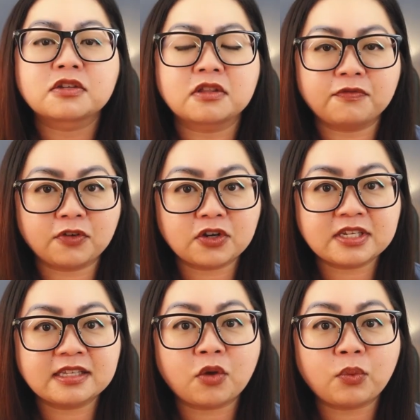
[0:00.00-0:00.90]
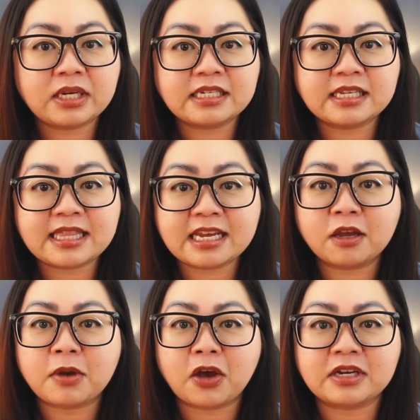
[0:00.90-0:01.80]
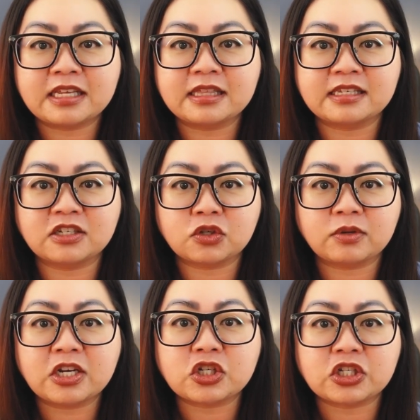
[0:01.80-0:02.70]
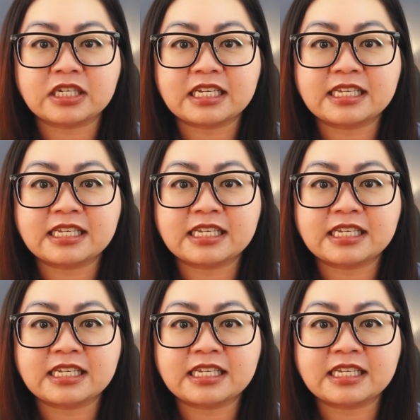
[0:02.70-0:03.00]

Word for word: So the first thing that we need to think about in the situation